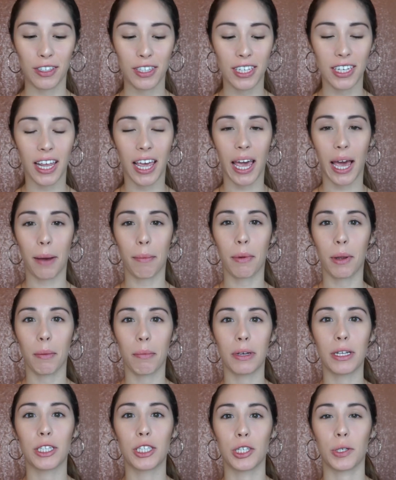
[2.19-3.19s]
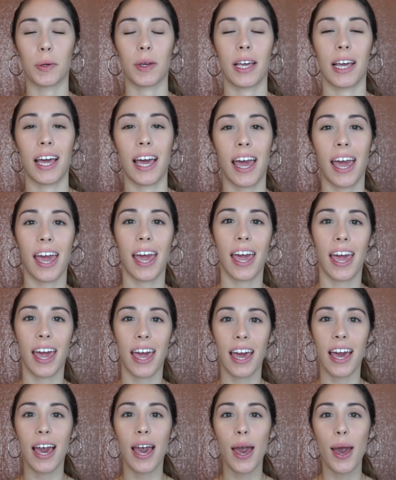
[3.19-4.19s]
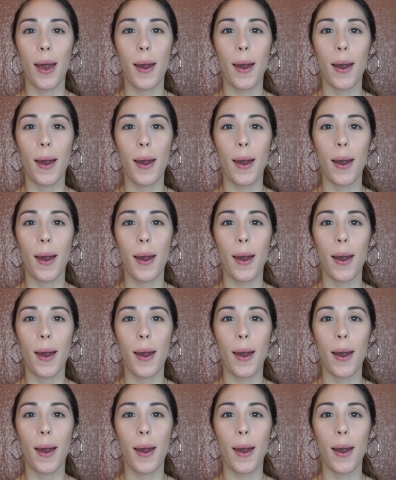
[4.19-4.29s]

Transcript: Today I'm going to be doing a